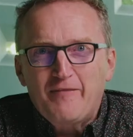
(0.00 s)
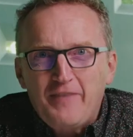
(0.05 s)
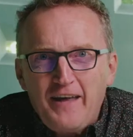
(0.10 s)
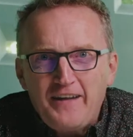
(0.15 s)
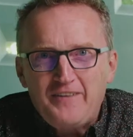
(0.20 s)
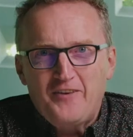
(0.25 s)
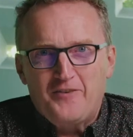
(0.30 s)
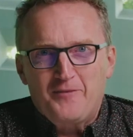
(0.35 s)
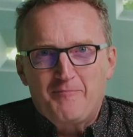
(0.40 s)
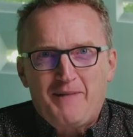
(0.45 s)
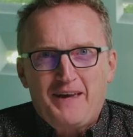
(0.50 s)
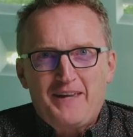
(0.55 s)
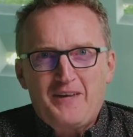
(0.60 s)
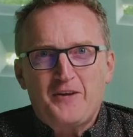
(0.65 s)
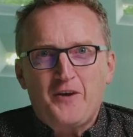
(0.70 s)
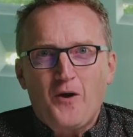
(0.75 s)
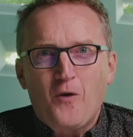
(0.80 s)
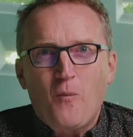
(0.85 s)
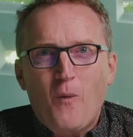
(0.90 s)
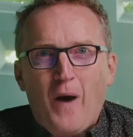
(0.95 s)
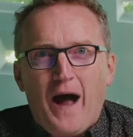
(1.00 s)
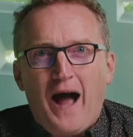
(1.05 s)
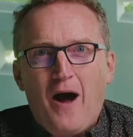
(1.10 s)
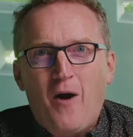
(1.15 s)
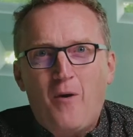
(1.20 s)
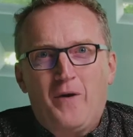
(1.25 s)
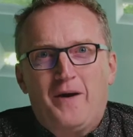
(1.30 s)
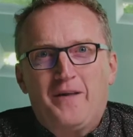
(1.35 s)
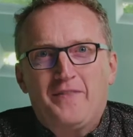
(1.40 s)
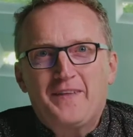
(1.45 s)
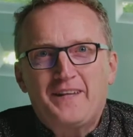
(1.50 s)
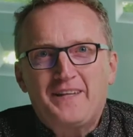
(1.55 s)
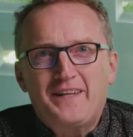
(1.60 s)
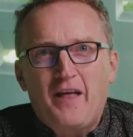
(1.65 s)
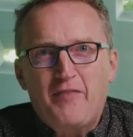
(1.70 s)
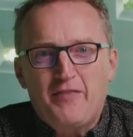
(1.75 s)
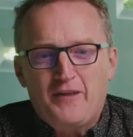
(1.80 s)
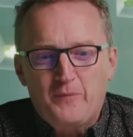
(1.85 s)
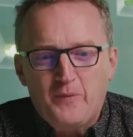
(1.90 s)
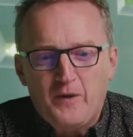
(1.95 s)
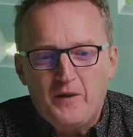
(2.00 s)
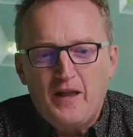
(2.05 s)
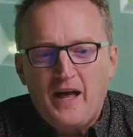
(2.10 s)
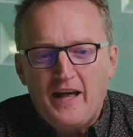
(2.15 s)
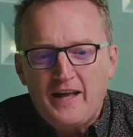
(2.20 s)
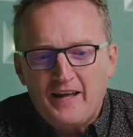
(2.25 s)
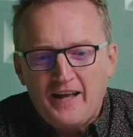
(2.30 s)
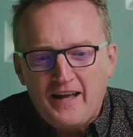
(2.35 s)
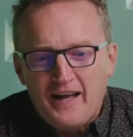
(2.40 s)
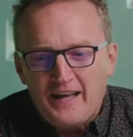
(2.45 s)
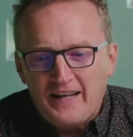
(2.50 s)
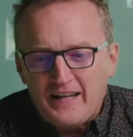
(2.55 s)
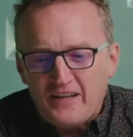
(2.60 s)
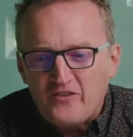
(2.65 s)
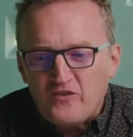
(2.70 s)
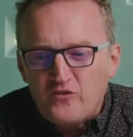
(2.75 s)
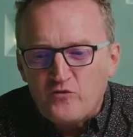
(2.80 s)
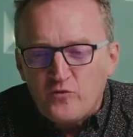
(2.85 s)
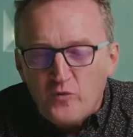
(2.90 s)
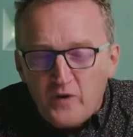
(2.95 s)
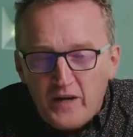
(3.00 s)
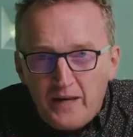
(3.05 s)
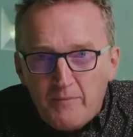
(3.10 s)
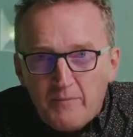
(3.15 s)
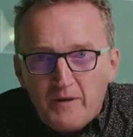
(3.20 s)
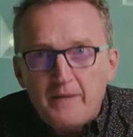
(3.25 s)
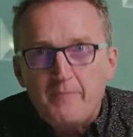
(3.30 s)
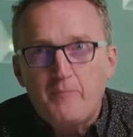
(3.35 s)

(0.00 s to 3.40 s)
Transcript: if that doesn't make you go, wow, then nothing will. An extremely